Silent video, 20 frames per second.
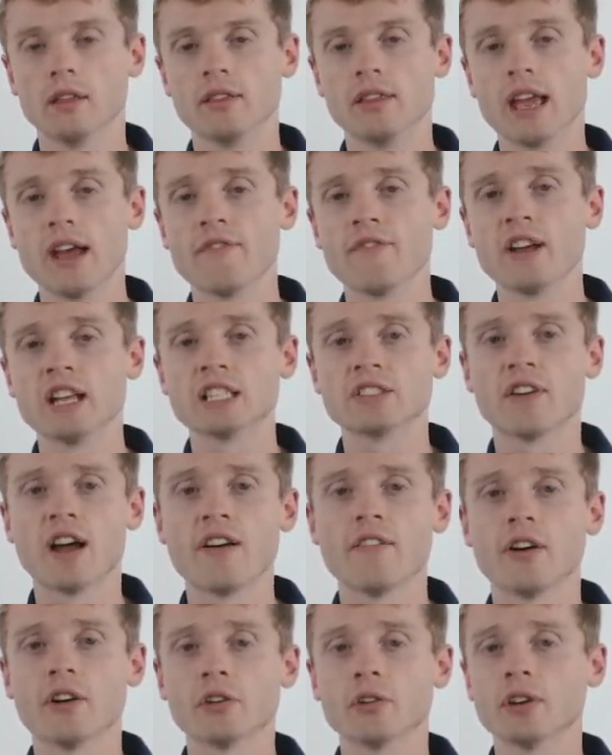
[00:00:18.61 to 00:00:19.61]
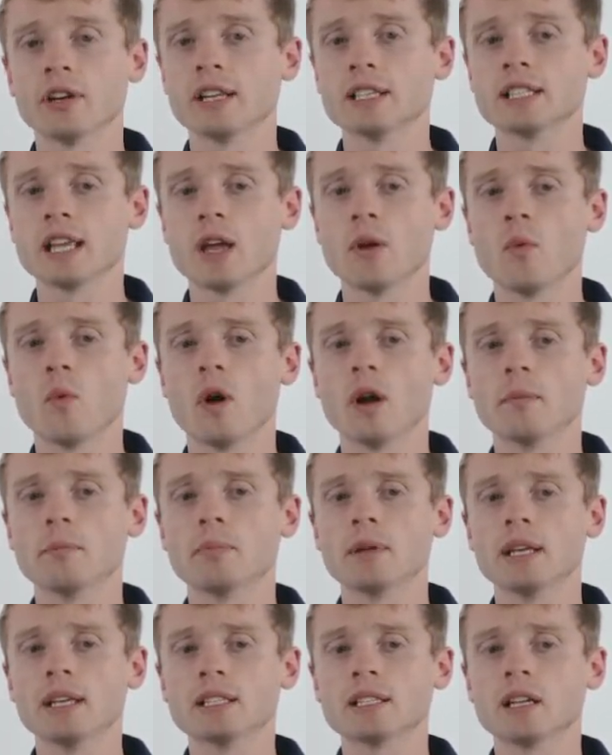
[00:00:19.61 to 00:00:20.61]
The FS500 is a
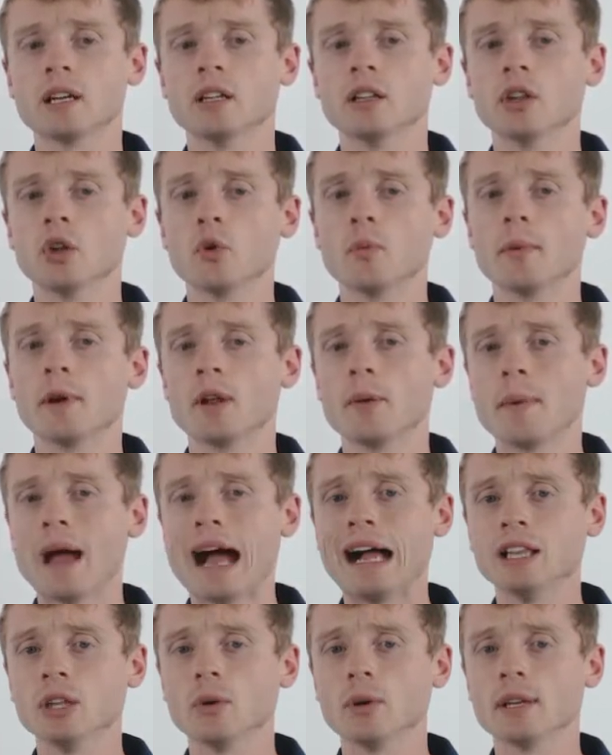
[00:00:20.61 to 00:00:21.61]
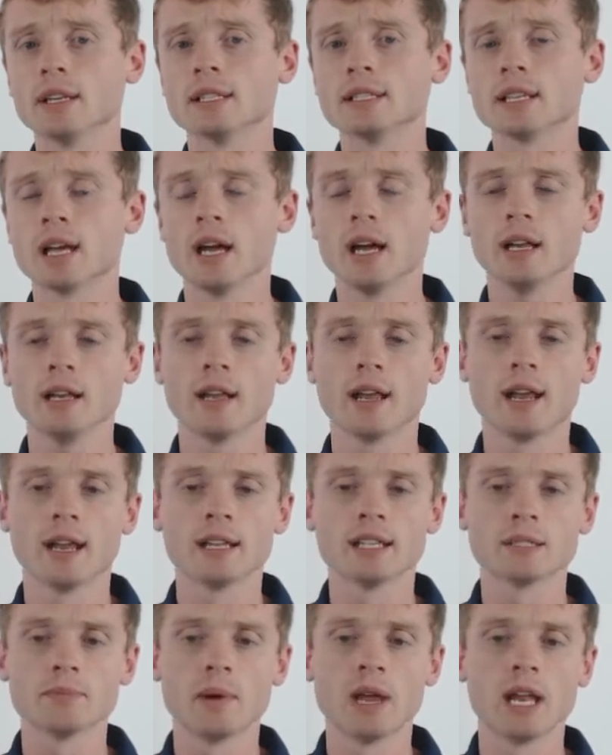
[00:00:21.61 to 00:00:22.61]
one-piece aluminum alloy design.
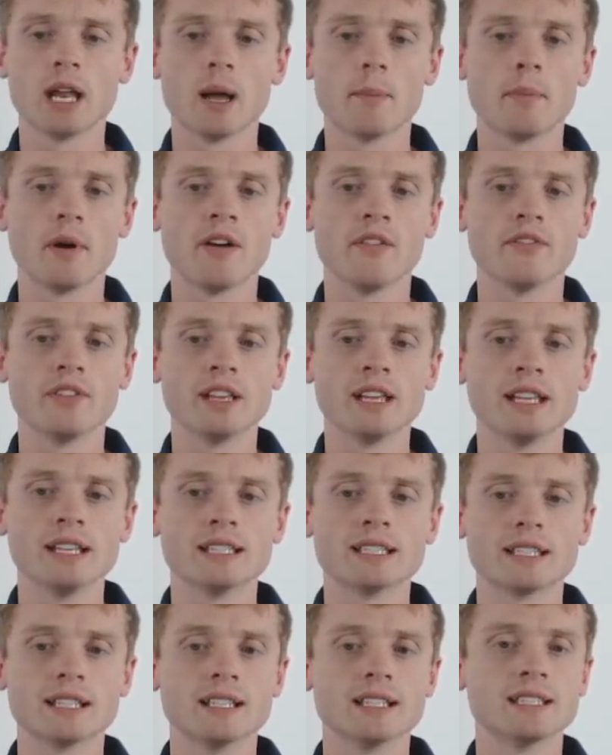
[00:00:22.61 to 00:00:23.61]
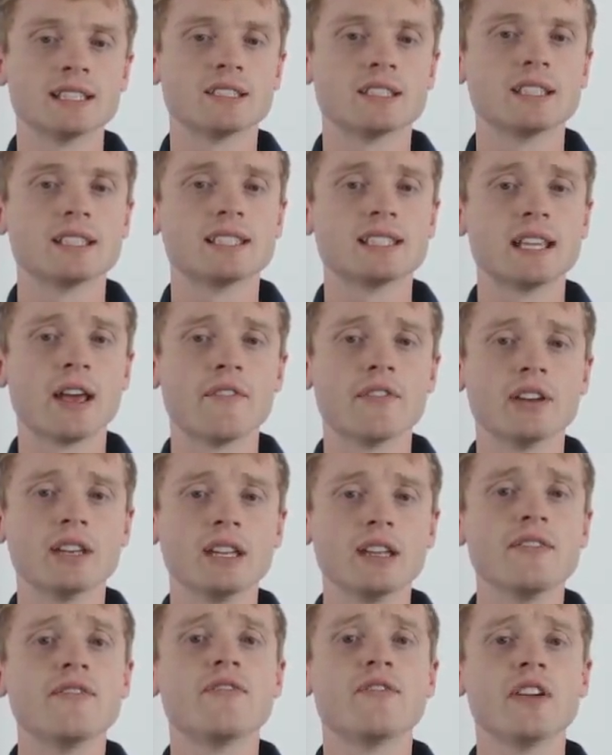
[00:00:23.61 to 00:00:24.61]
It is made up of Easton's
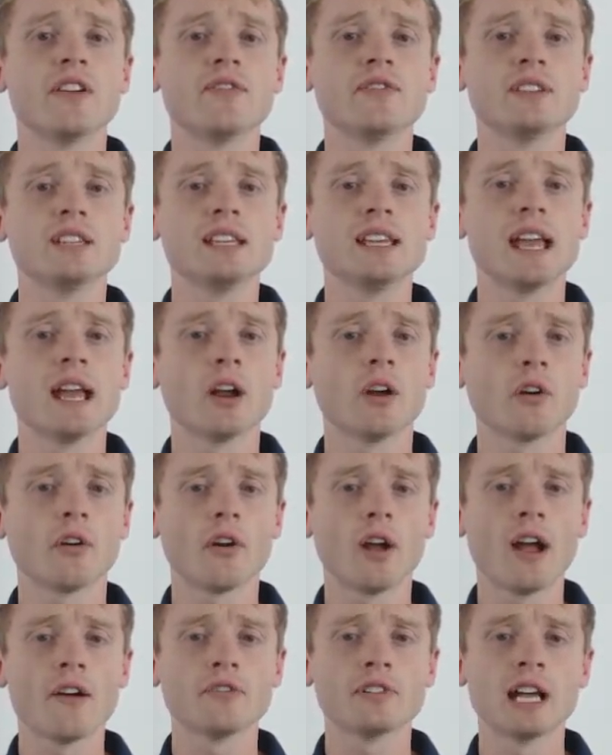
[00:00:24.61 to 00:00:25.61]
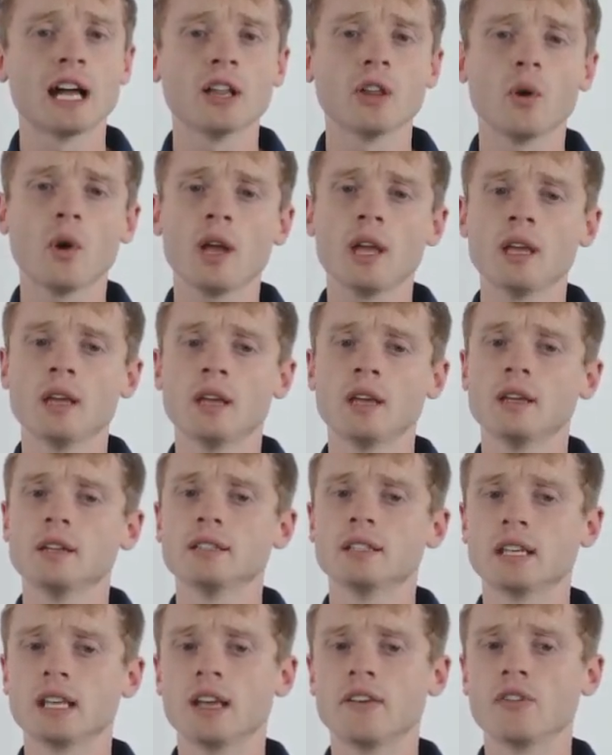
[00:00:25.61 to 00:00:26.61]
7050 aircraft alloy
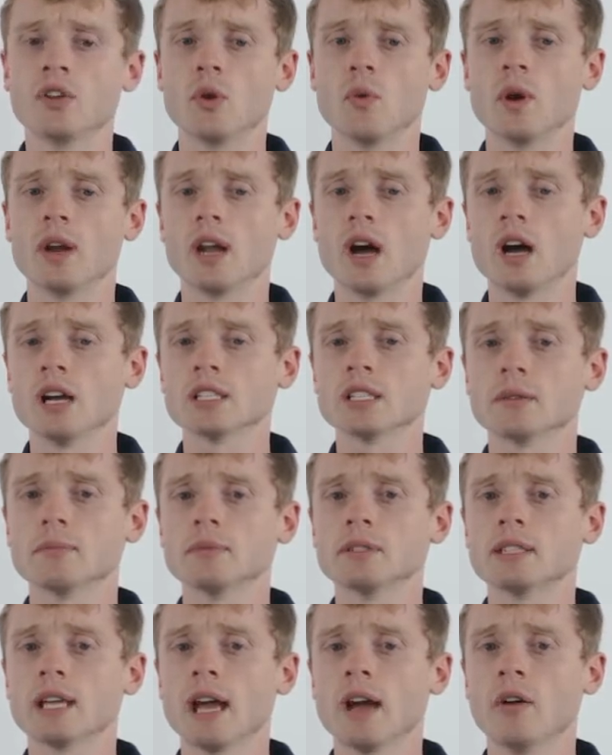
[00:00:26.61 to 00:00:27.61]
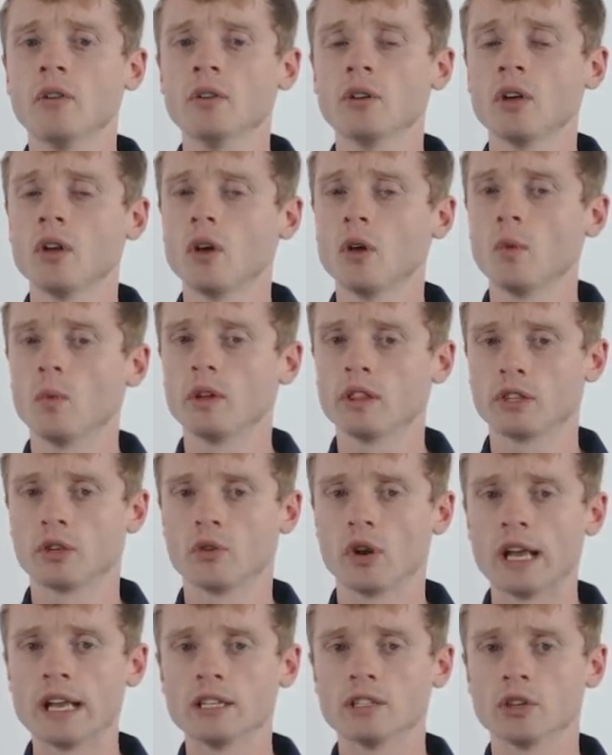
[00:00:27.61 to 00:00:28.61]
to give you an awesome sound with
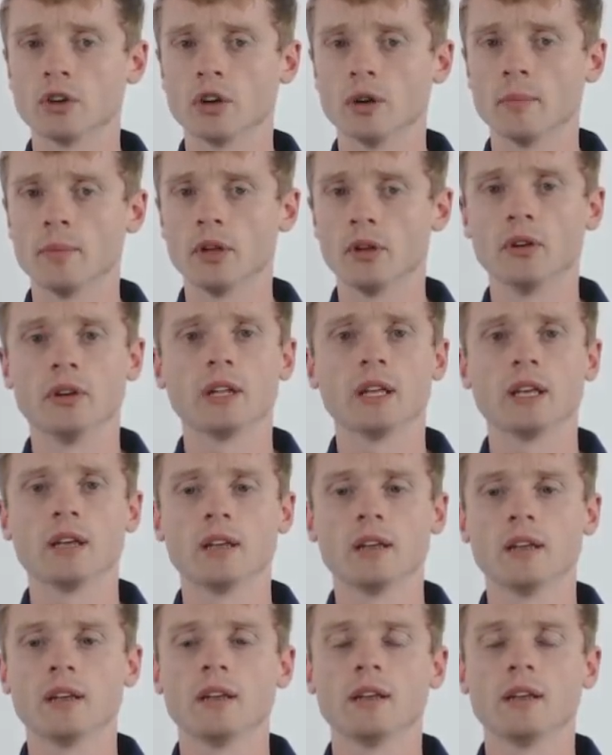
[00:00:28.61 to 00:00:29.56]
great durability.